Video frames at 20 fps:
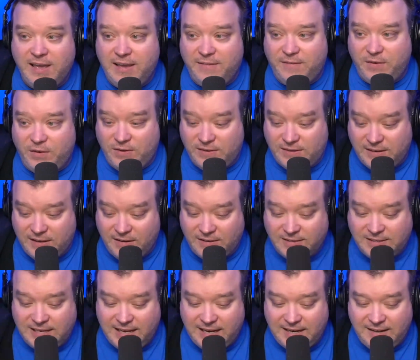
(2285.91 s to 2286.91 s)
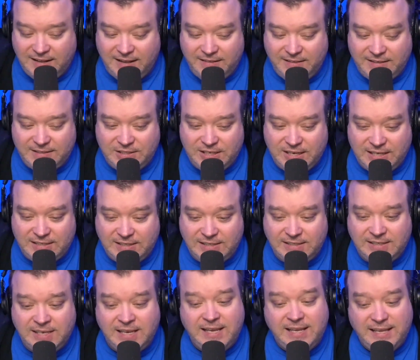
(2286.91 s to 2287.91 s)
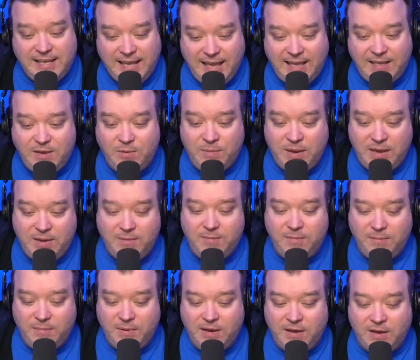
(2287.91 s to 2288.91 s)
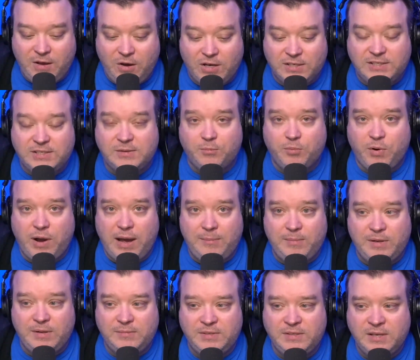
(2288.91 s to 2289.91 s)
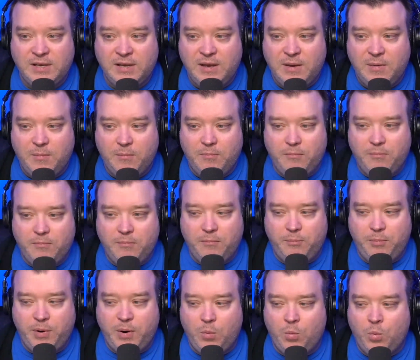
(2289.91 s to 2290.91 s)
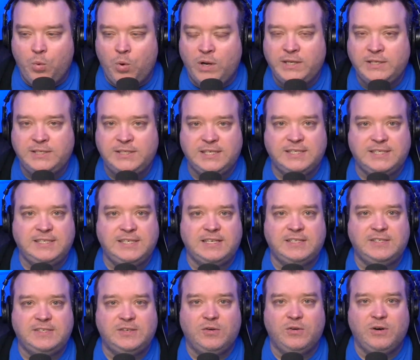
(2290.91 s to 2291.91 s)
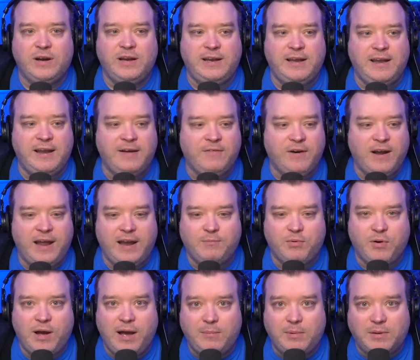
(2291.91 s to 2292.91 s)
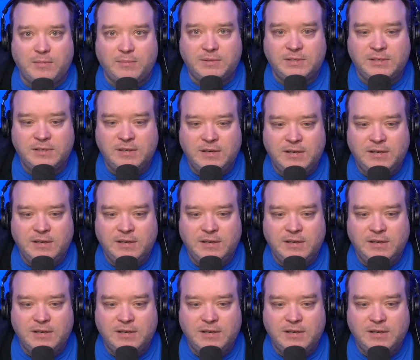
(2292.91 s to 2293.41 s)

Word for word: If you start taking a lot of these chances, yeah, you may cause some problems, but what success story never had problems?